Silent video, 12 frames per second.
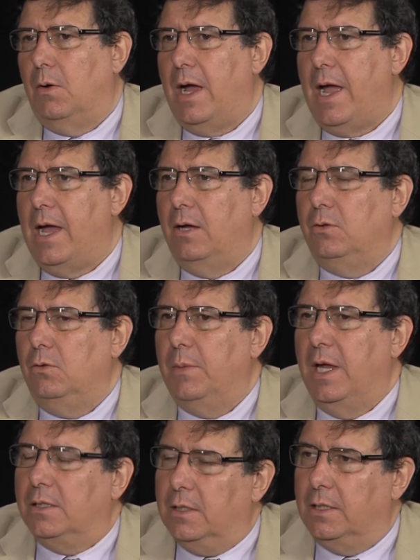how you
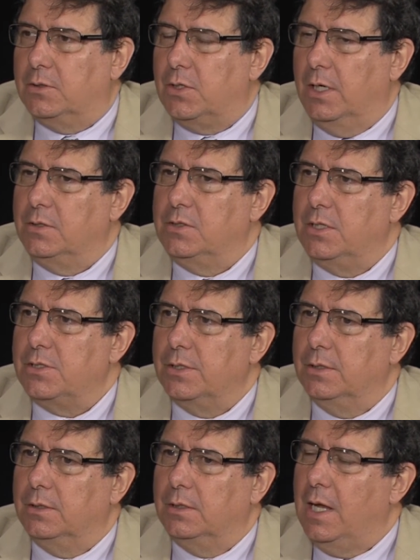make that
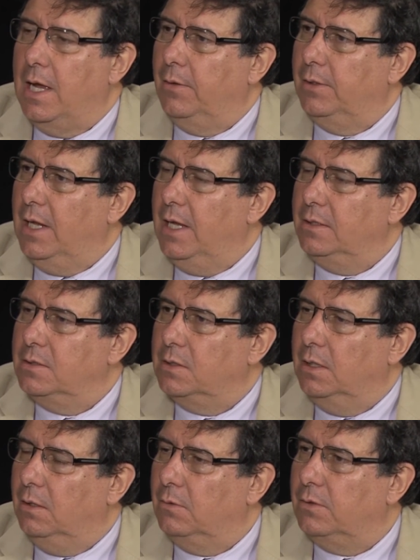transition and how it ends,
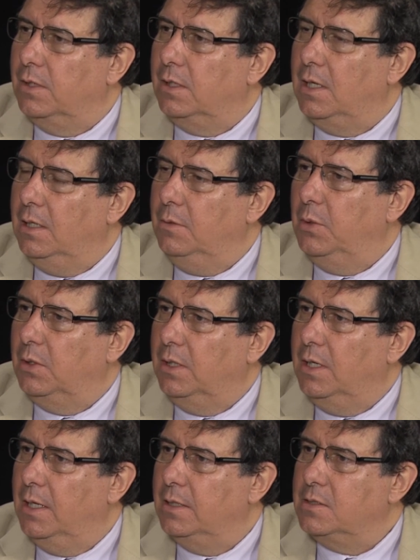I don't think
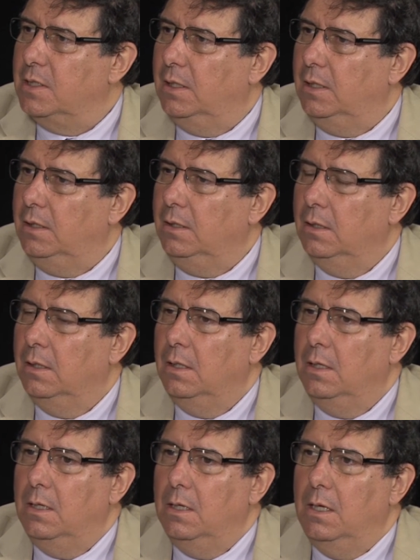anybody has any
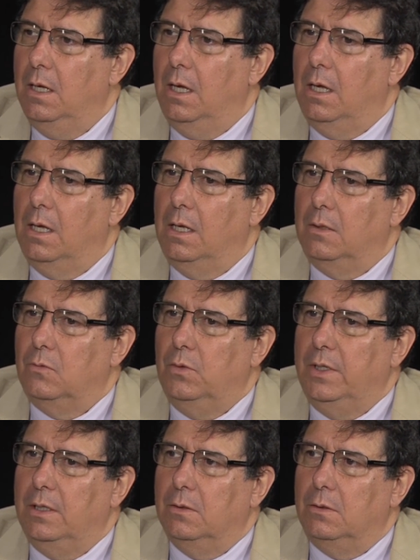
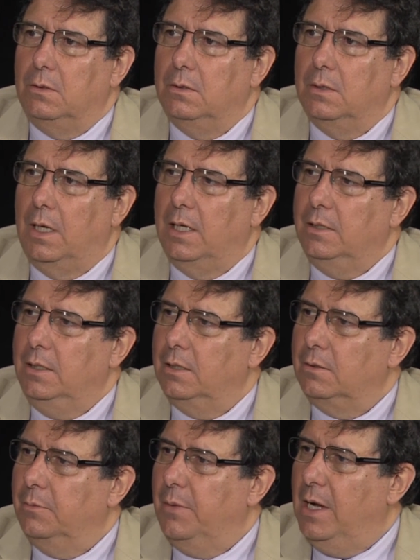real
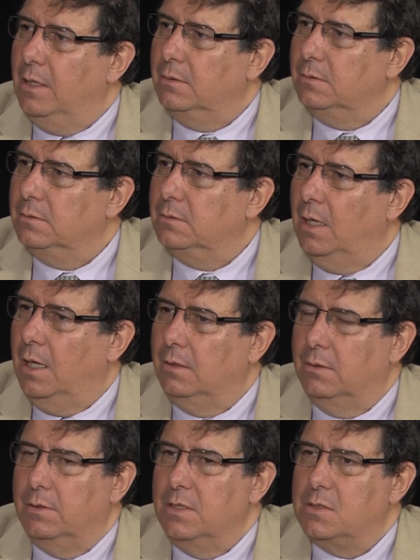idea about,
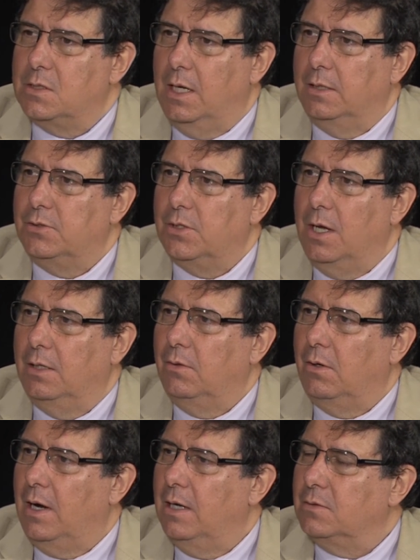either inside China
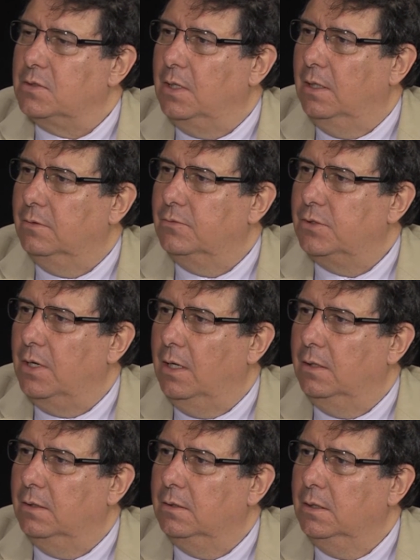or outside of
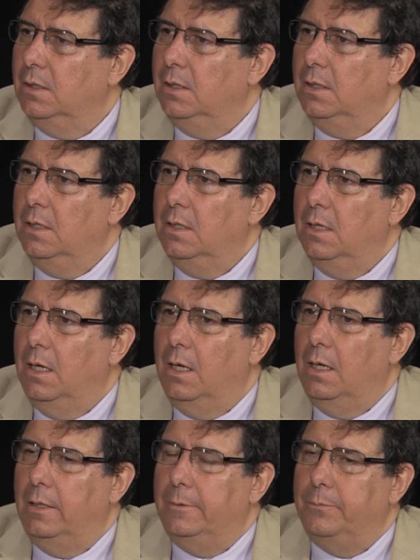China.
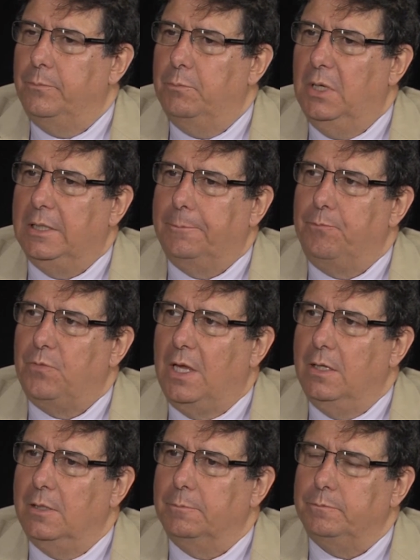But I
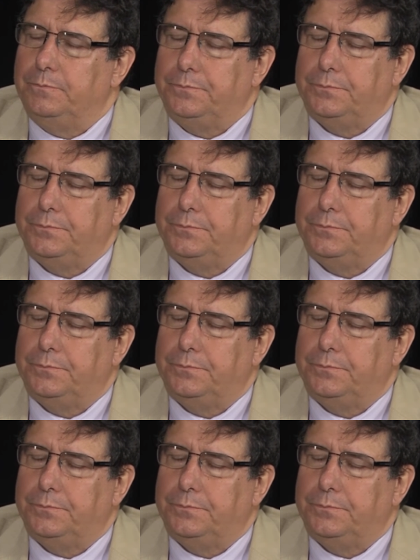think